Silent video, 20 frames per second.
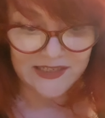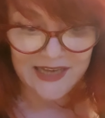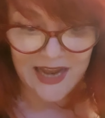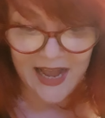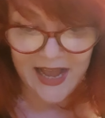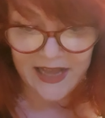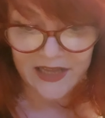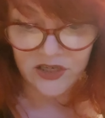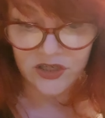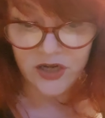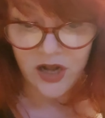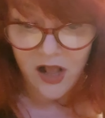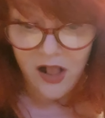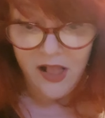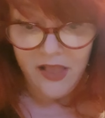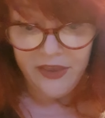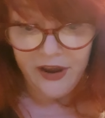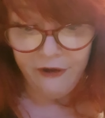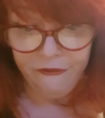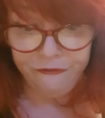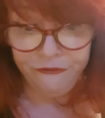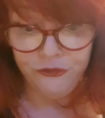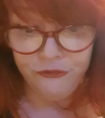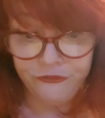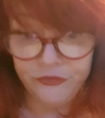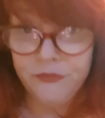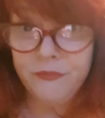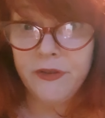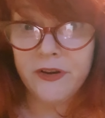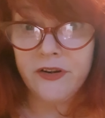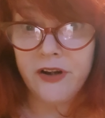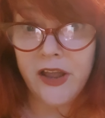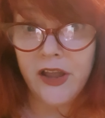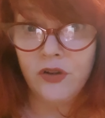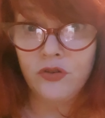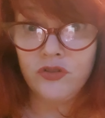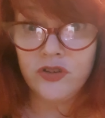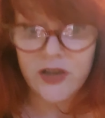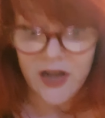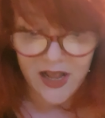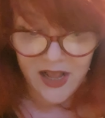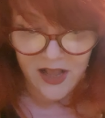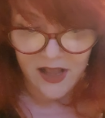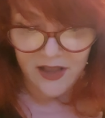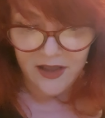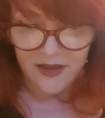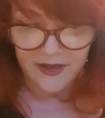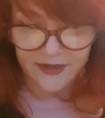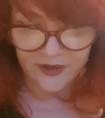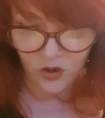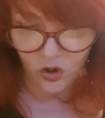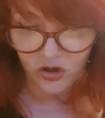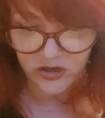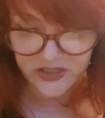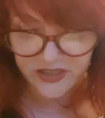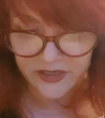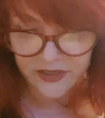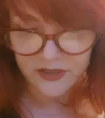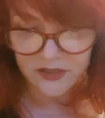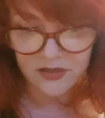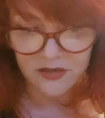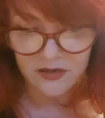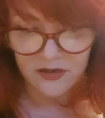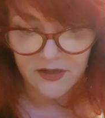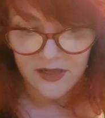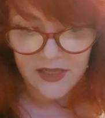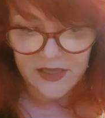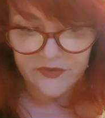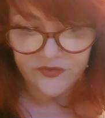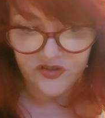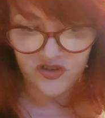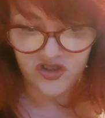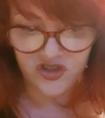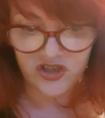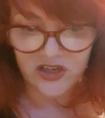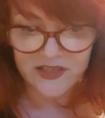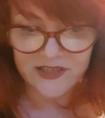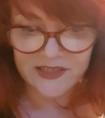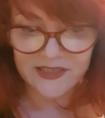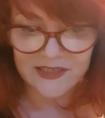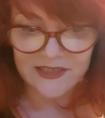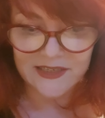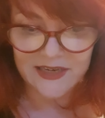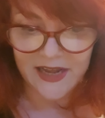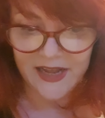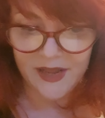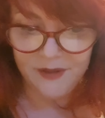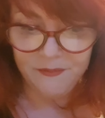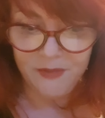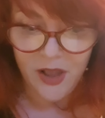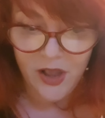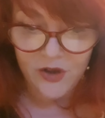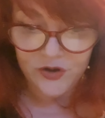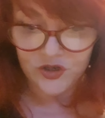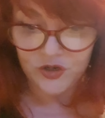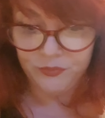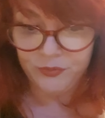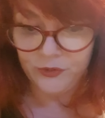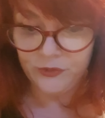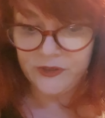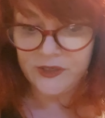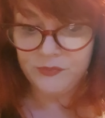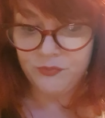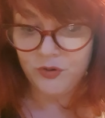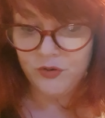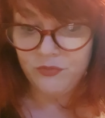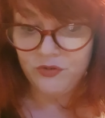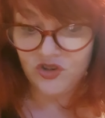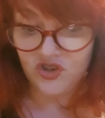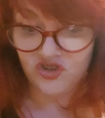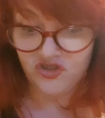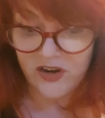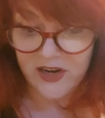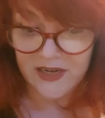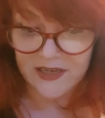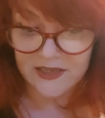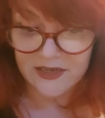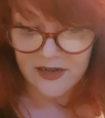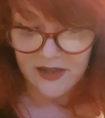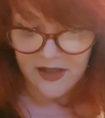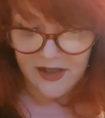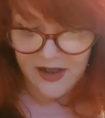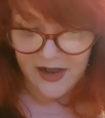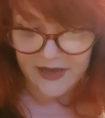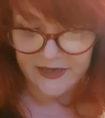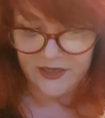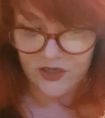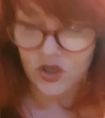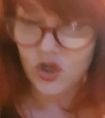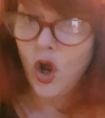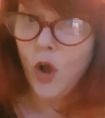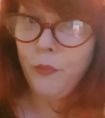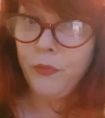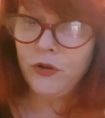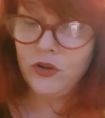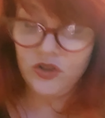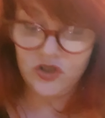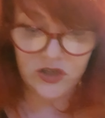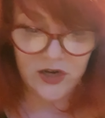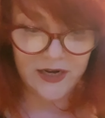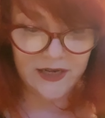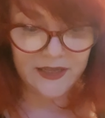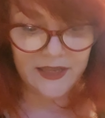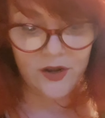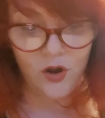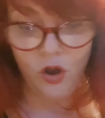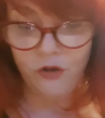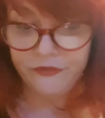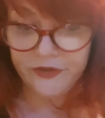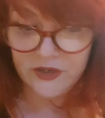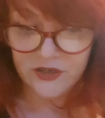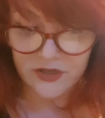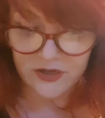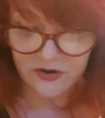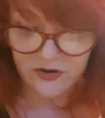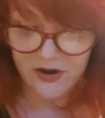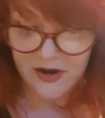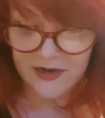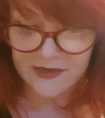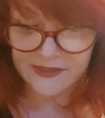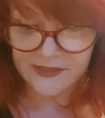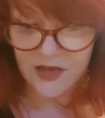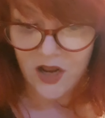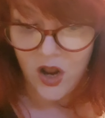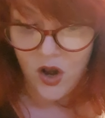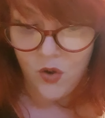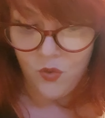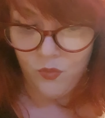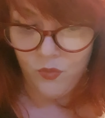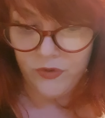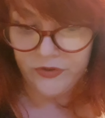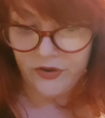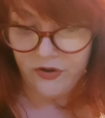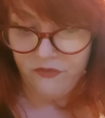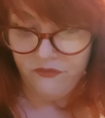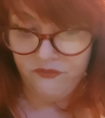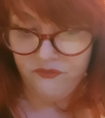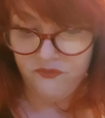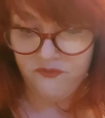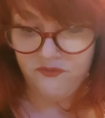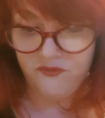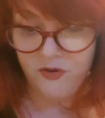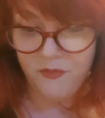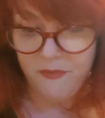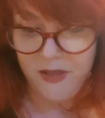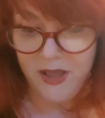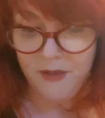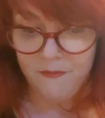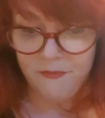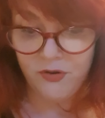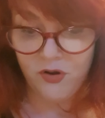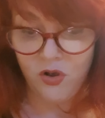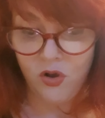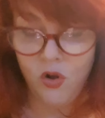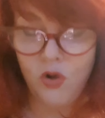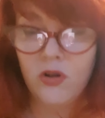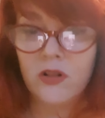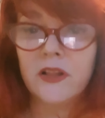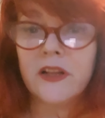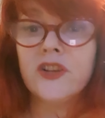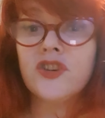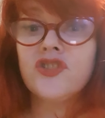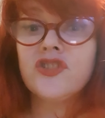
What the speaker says: hand, a foot from the ground. He caught it, just in time to pull his broom straight, and he toppled gently off into the grass with a Remember-all clutched